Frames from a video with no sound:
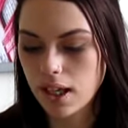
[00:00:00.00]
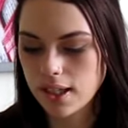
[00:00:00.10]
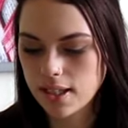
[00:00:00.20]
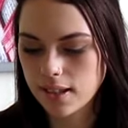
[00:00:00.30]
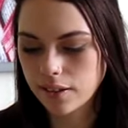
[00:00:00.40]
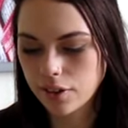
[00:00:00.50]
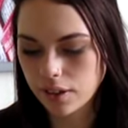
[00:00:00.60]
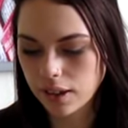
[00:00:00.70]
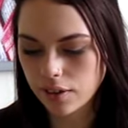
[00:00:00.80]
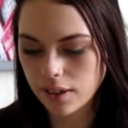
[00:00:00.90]
It's
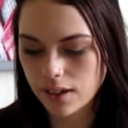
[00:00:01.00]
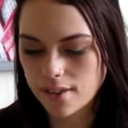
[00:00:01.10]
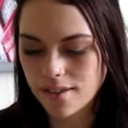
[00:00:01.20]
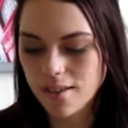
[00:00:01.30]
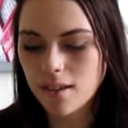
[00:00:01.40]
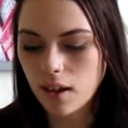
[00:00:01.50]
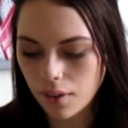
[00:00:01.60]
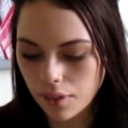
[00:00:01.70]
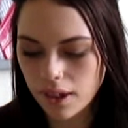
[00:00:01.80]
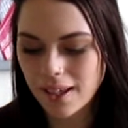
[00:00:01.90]
literally got next to
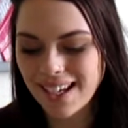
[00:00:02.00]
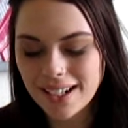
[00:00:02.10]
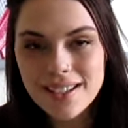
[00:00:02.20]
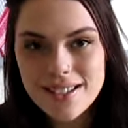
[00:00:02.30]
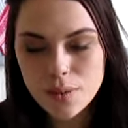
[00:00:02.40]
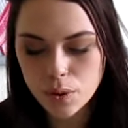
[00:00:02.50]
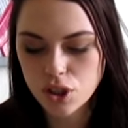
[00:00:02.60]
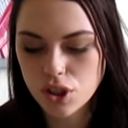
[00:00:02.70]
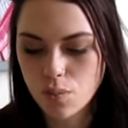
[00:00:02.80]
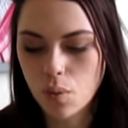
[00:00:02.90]
nothing in it,
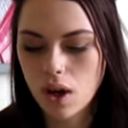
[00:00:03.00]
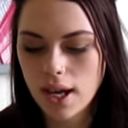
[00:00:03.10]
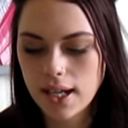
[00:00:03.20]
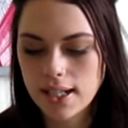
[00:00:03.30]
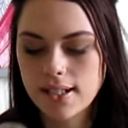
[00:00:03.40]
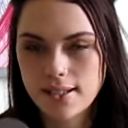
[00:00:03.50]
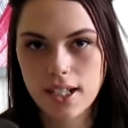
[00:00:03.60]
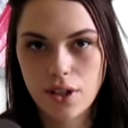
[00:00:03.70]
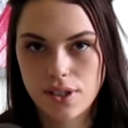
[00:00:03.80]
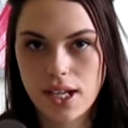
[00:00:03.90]
which is why it
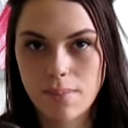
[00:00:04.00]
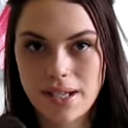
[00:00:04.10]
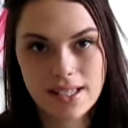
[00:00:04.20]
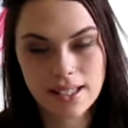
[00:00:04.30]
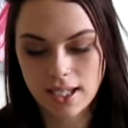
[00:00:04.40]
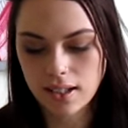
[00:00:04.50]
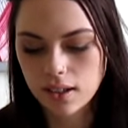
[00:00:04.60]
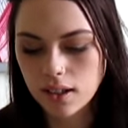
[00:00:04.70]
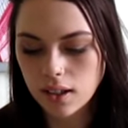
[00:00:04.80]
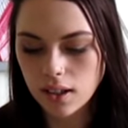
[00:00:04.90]
doesn't irritate my
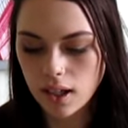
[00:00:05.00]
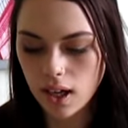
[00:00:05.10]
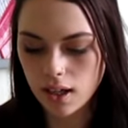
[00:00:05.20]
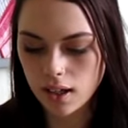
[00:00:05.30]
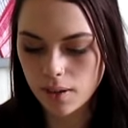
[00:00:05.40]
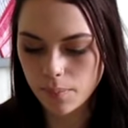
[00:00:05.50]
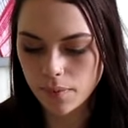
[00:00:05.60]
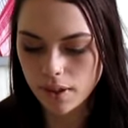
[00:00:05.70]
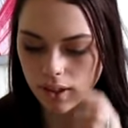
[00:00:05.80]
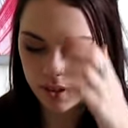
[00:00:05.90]
skin.
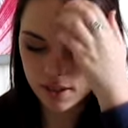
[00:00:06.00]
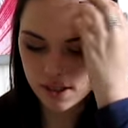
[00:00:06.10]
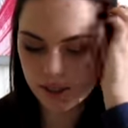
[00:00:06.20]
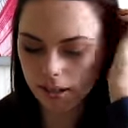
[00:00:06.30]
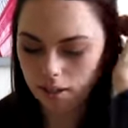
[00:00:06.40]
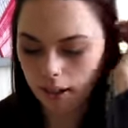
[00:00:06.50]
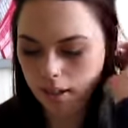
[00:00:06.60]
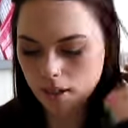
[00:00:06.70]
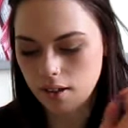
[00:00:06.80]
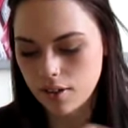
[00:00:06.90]
So there's
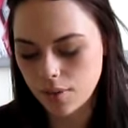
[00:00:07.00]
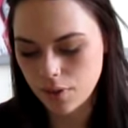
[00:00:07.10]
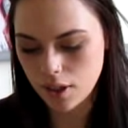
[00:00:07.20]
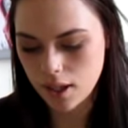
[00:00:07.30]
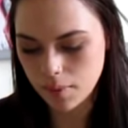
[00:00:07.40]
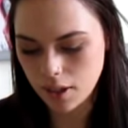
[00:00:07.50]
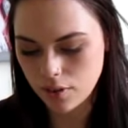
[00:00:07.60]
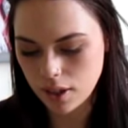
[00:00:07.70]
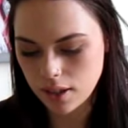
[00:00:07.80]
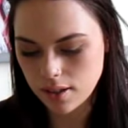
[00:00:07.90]
like, I don't even know how many
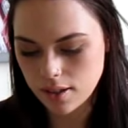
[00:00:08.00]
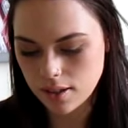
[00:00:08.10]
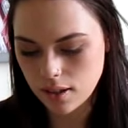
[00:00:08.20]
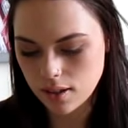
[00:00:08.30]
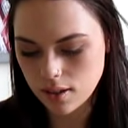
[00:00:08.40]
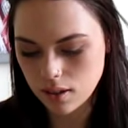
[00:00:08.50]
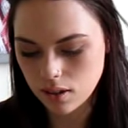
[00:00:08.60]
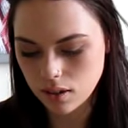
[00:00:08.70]
ingredients is this.